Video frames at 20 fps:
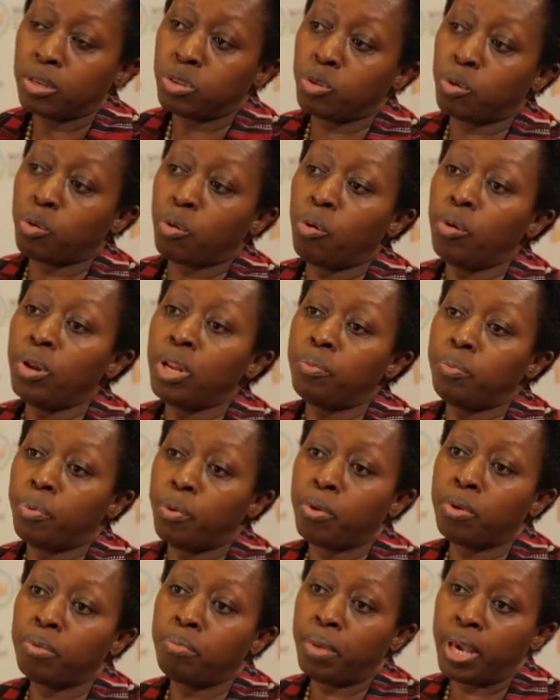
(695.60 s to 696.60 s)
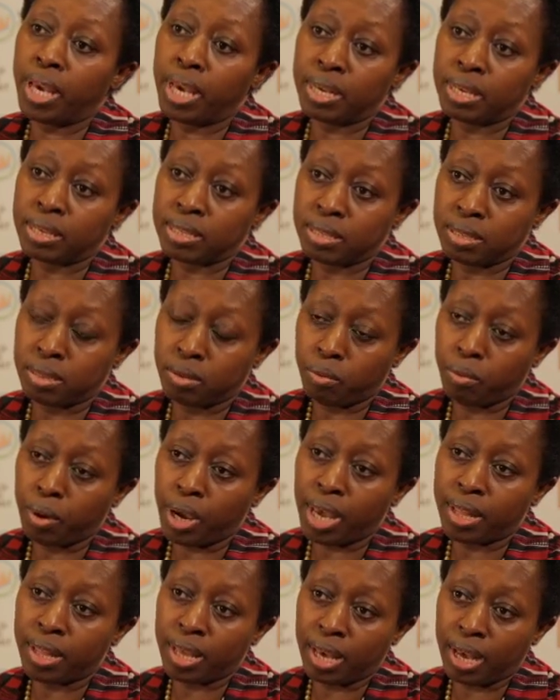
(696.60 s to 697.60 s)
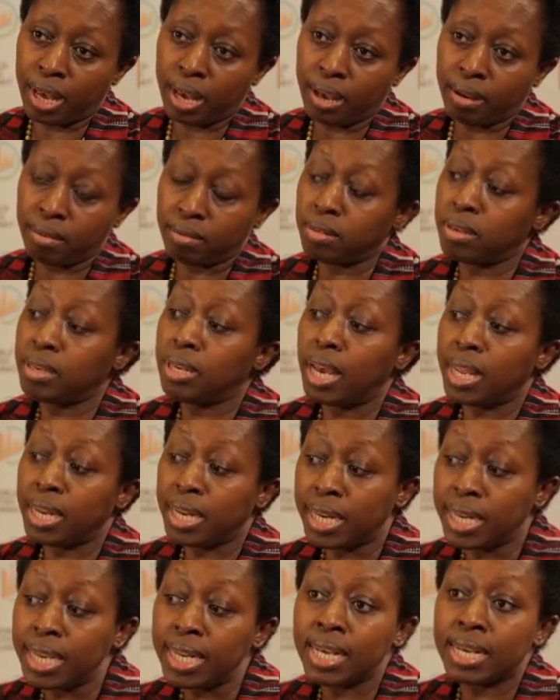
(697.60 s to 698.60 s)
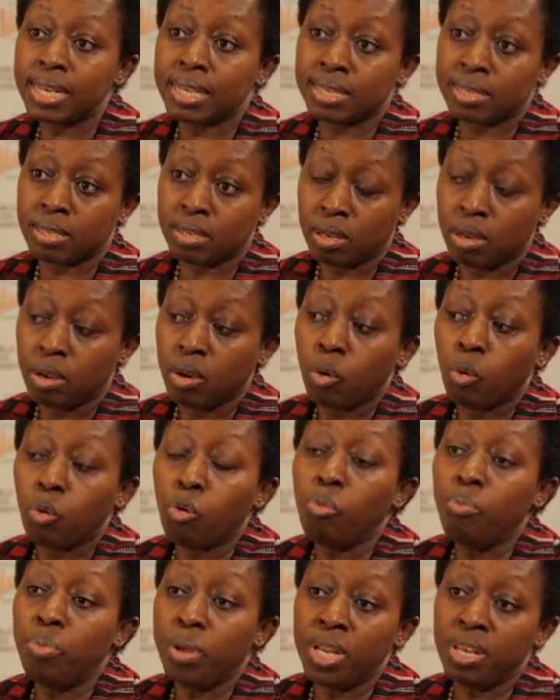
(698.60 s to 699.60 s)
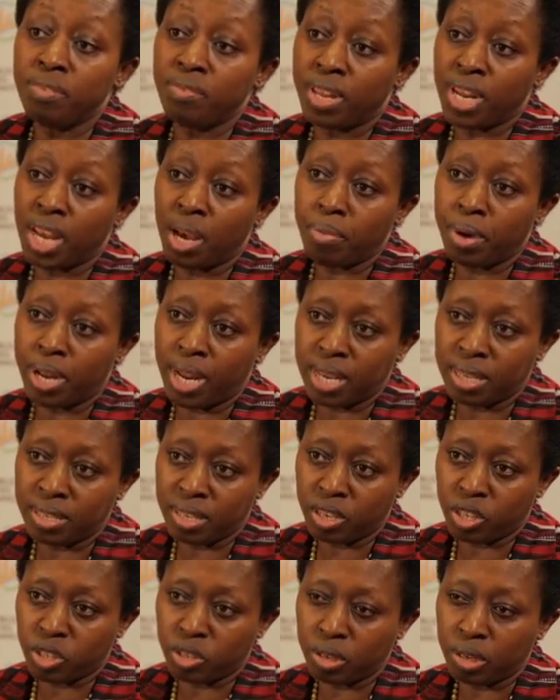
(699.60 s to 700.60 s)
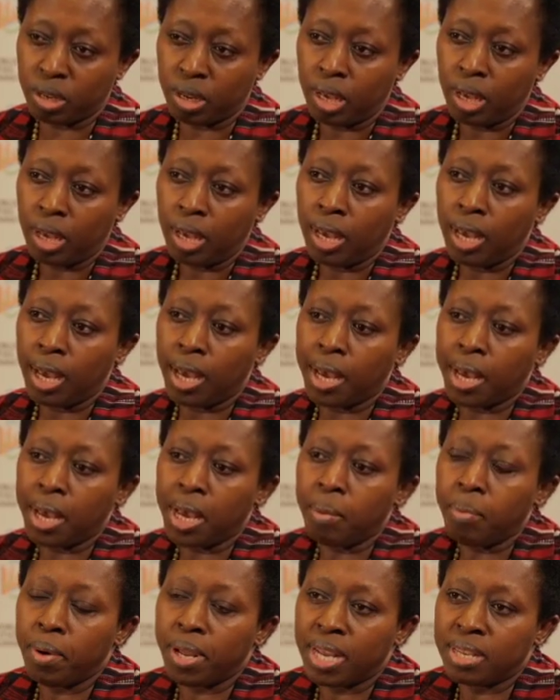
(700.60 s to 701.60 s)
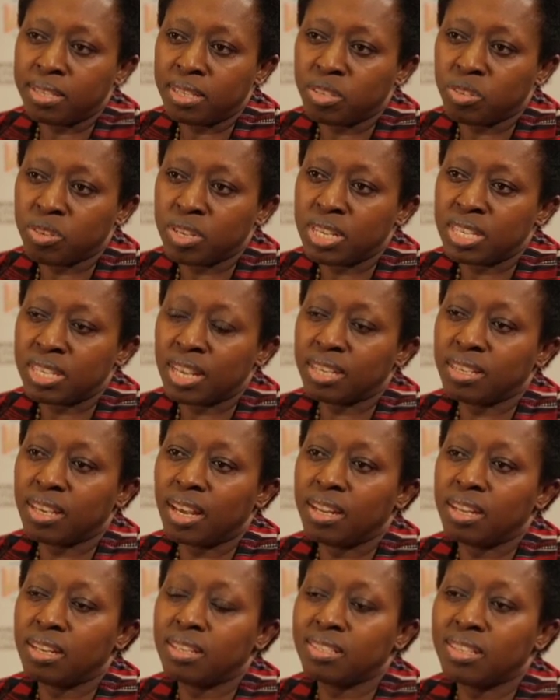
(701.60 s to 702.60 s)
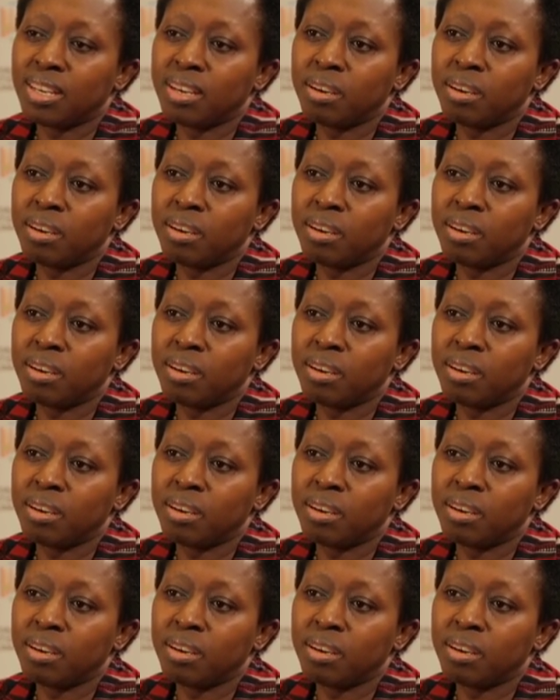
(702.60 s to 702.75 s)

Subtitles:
to call upon mayors where they are and leaders who believe in urbanization. Urbanization is such an